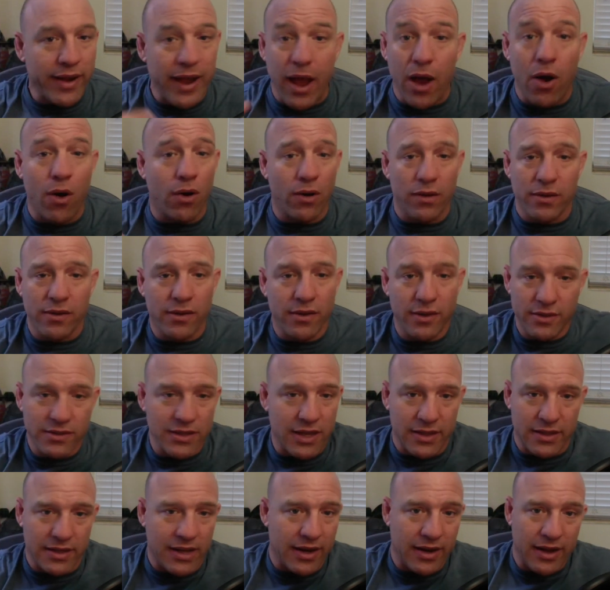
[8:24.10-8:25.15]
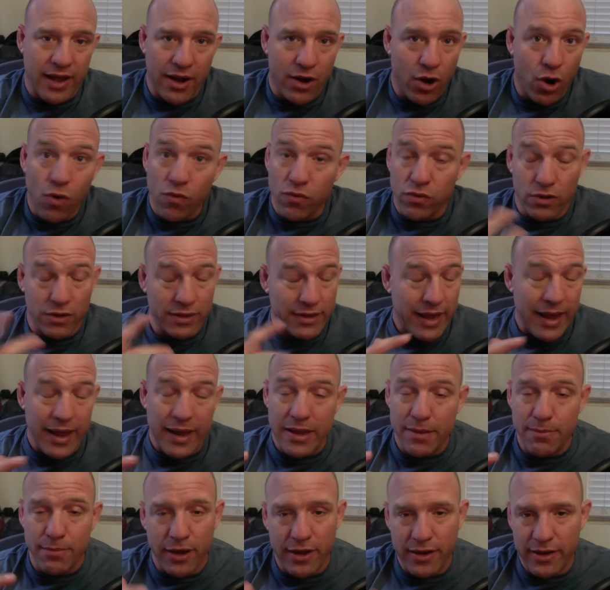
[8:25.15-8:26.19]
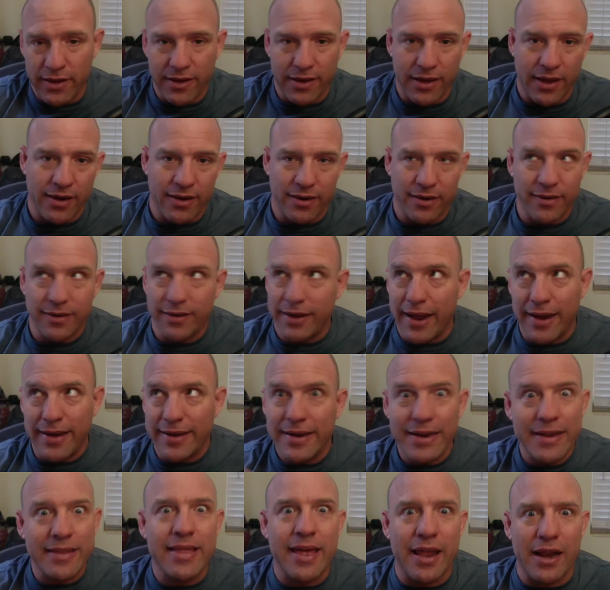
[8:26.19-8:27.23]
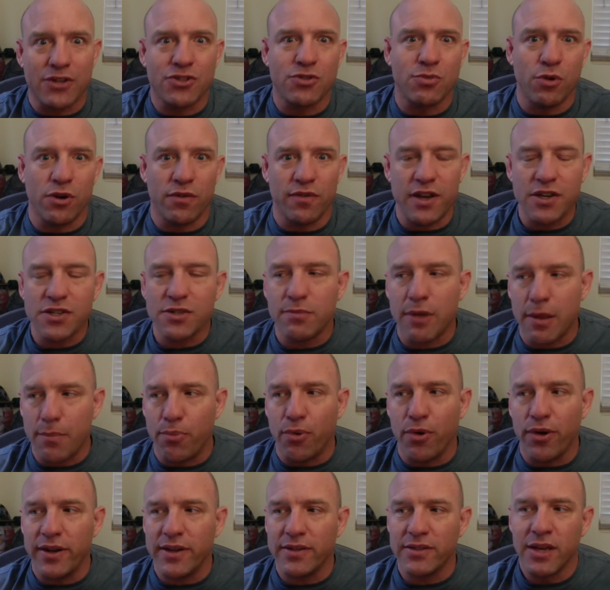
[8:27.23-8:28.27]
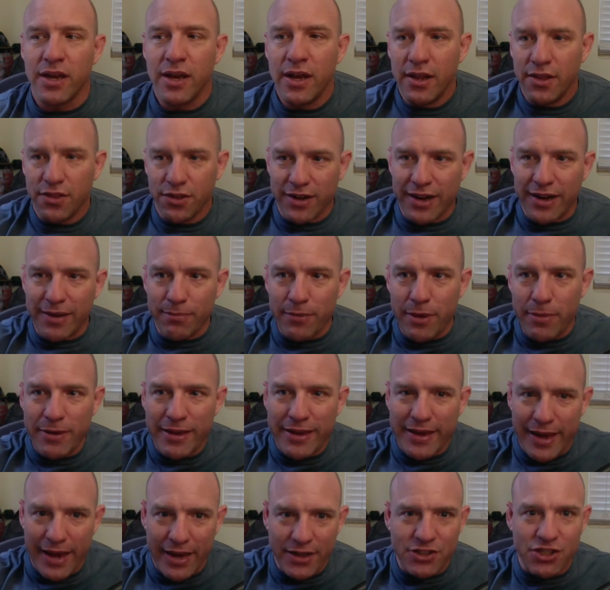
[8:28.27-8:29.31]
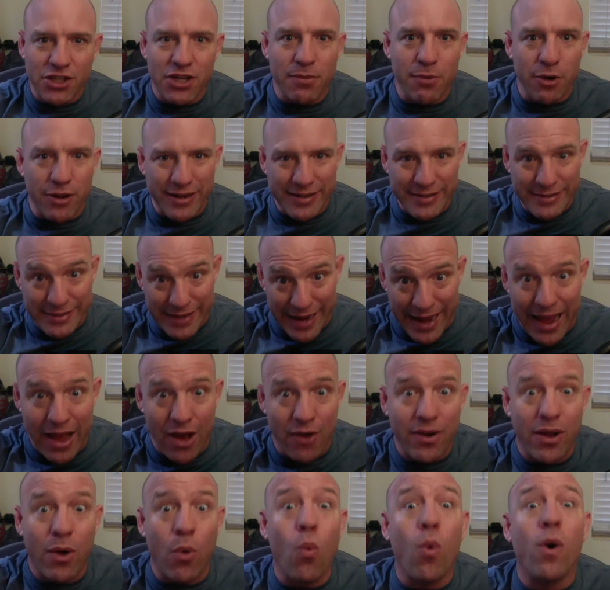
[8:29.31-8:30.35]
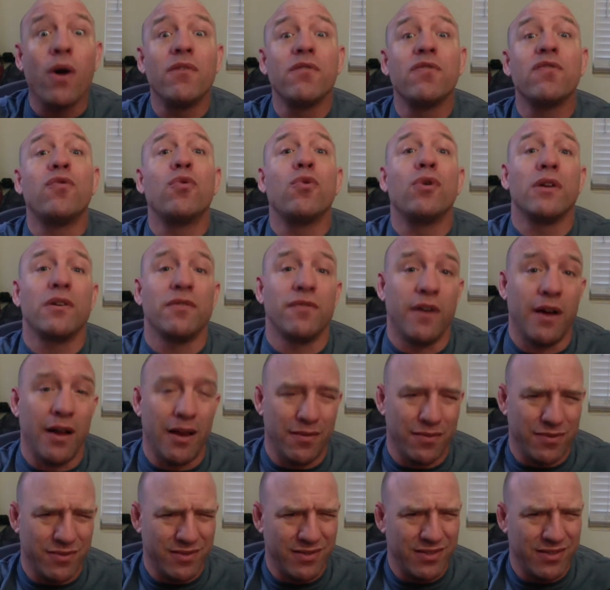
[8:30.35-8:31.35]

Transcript: Now, he's not the kind of guy to overlook anybody and need that extra motivation. My point is, they're kind of maybe catching him on a down at 145.